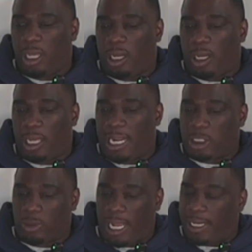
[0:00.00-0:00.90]
And
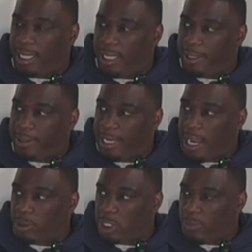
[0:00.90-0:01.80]
that's what I did. And
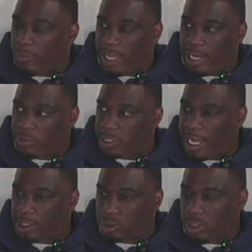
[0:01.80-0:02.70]
I was open minded. I was
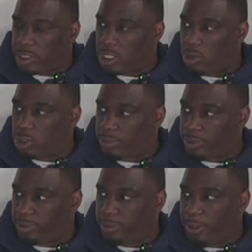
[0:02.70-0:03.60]
natural. I was
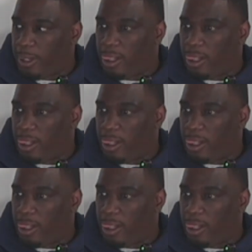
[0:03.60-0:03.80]
coachable.